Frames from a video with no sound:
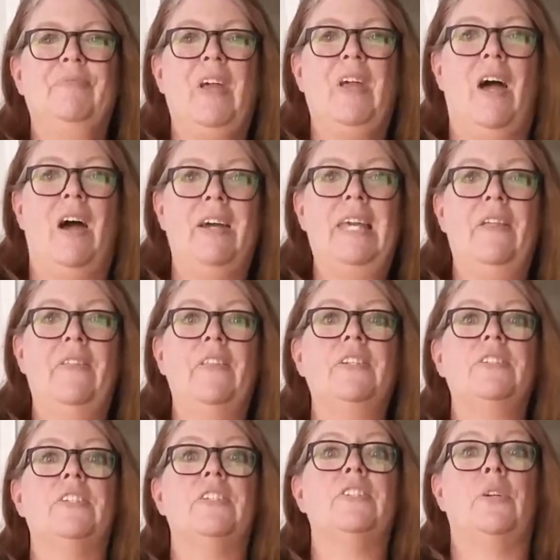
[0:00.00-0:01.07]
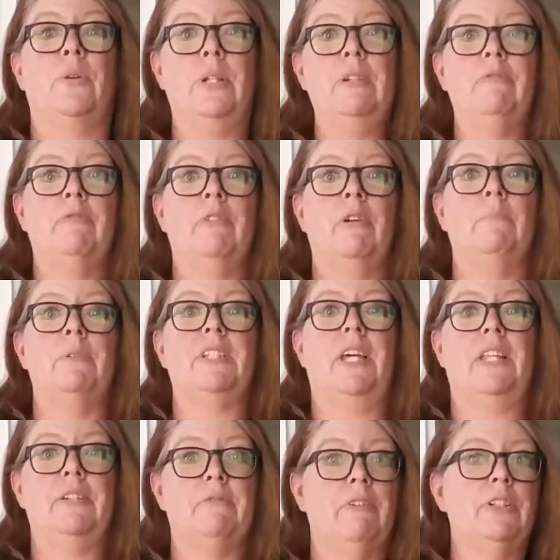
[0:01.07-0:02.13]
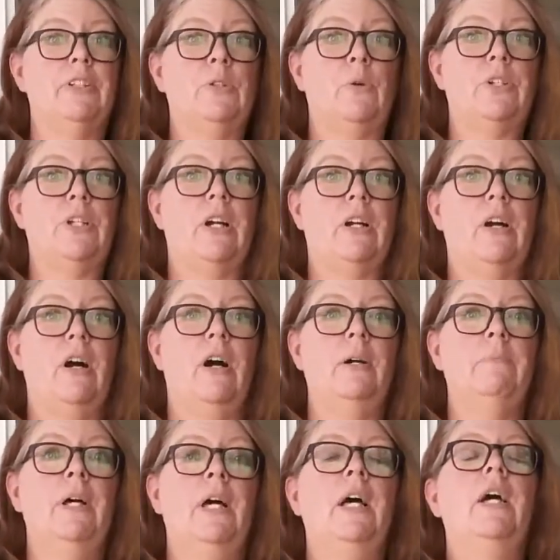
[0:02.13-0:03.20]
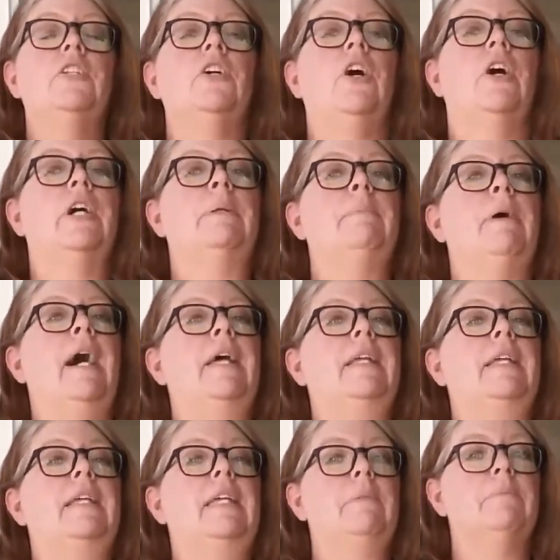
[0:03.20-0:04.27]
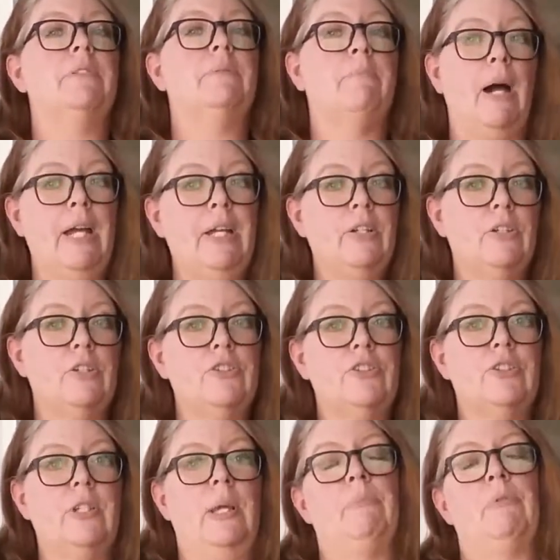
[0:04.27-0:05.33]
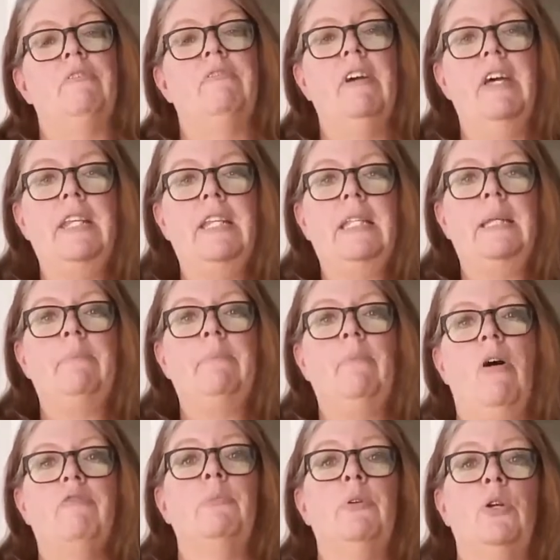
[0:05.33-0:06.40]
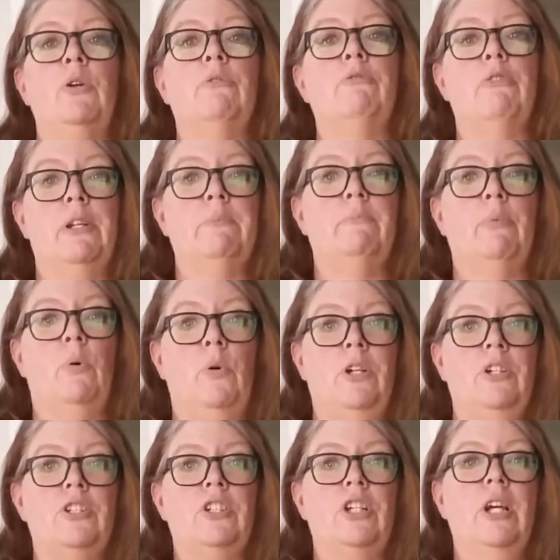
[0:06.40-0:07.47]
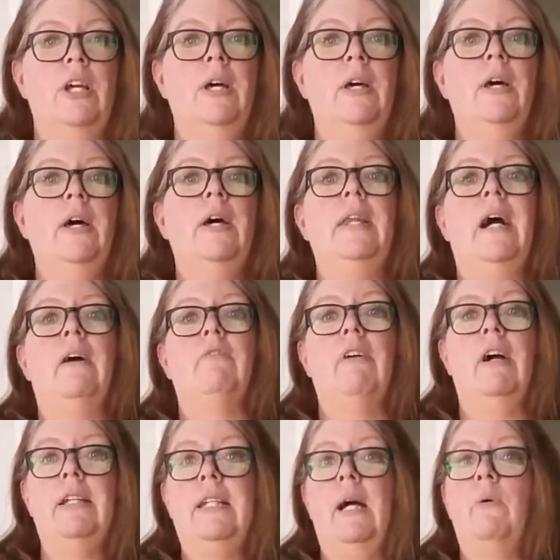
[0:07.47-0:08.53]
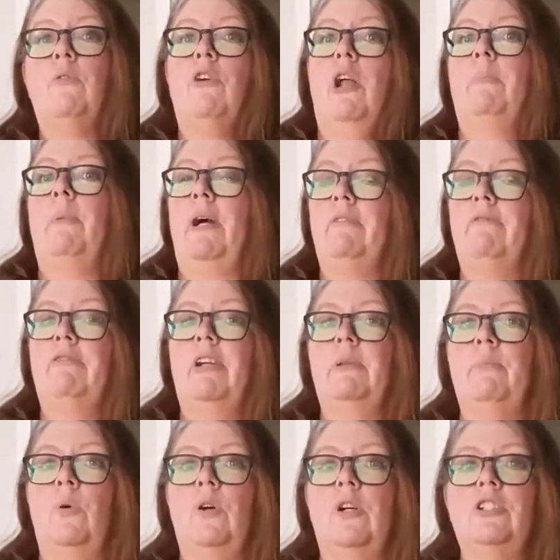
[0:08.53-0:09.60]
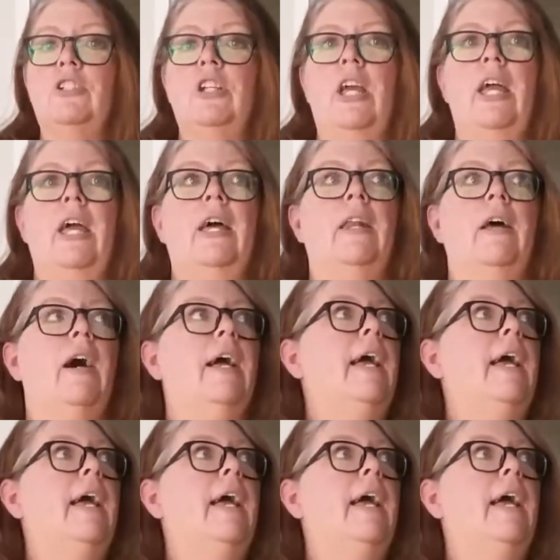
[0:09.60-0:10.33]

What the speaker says: Hi again, this is Tony from BesideTheFrontDoor.com talking about how to keep spiders and preventing them off from your front porch. Now, right now we're on my front porch and I